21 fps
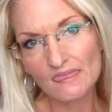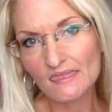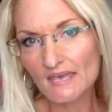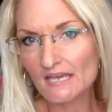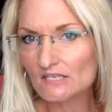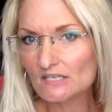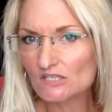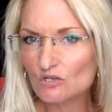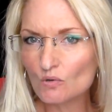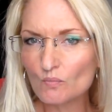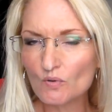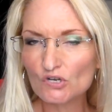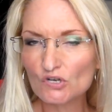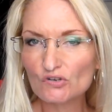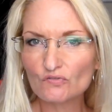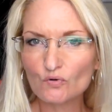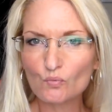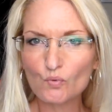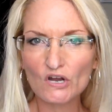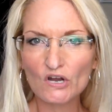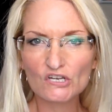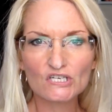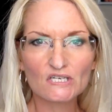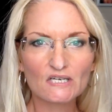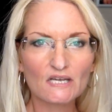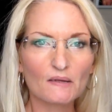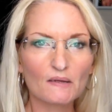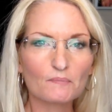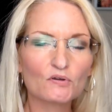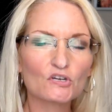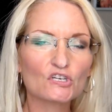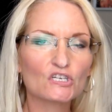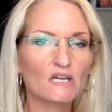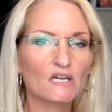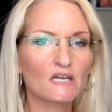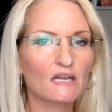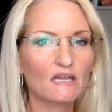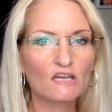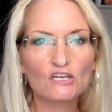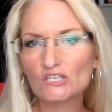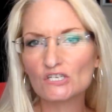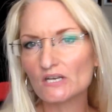Thanks so much for watching. I
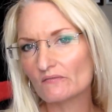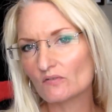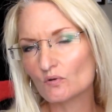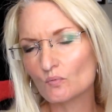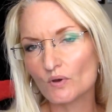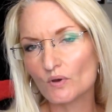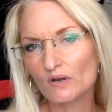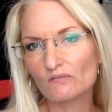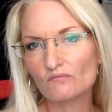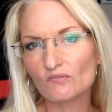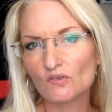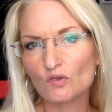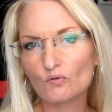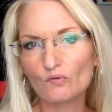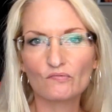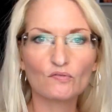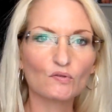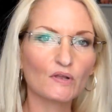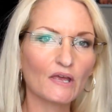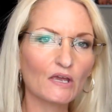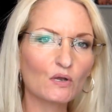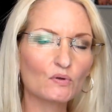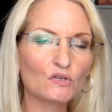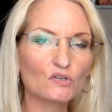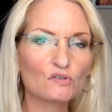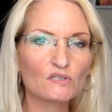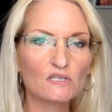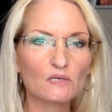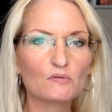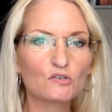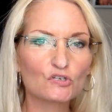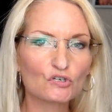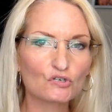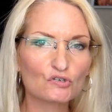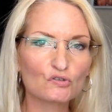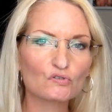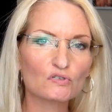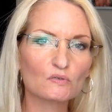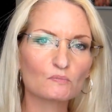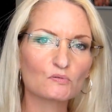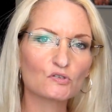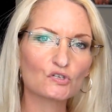appreciate each and every one of you. If you like what you see, be sure
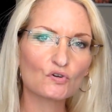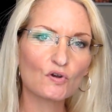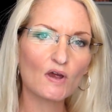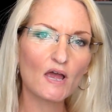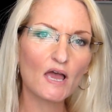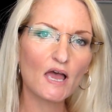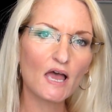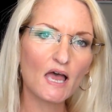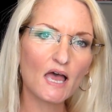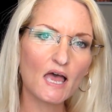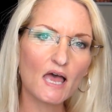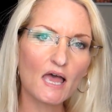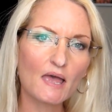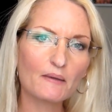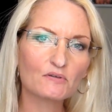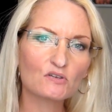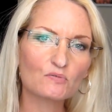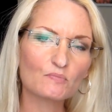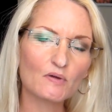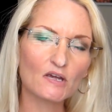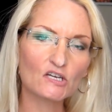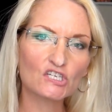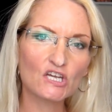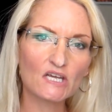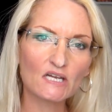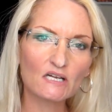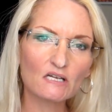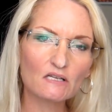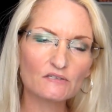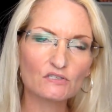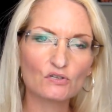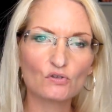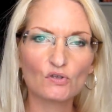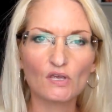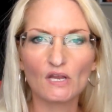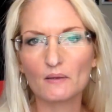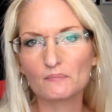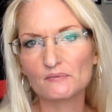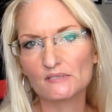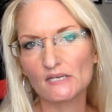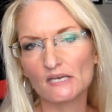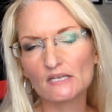to subscribe to my channel so you get
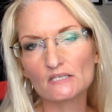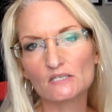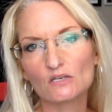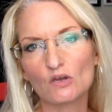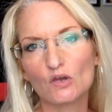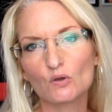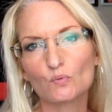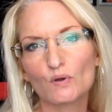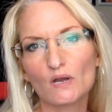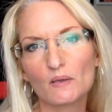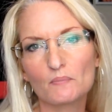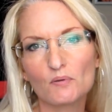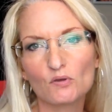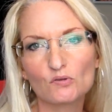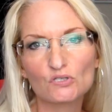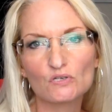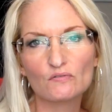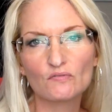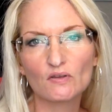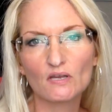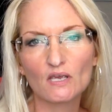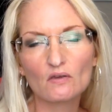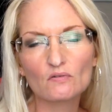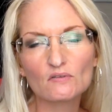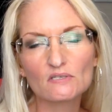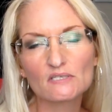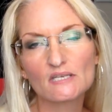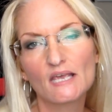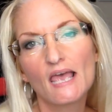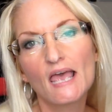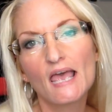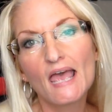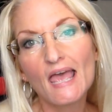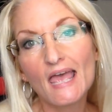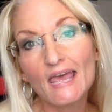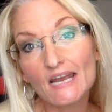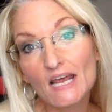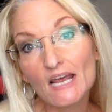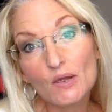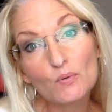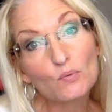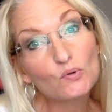updates on when I post new videos.
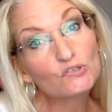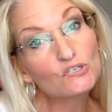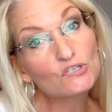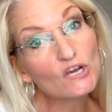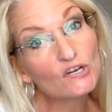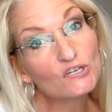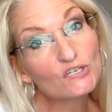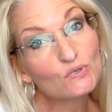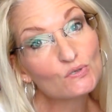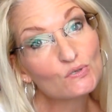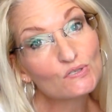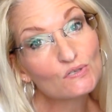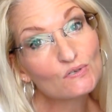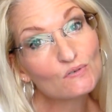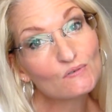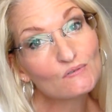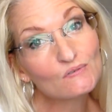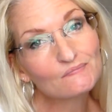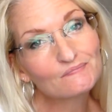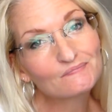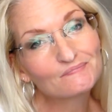And I will talk to you soon.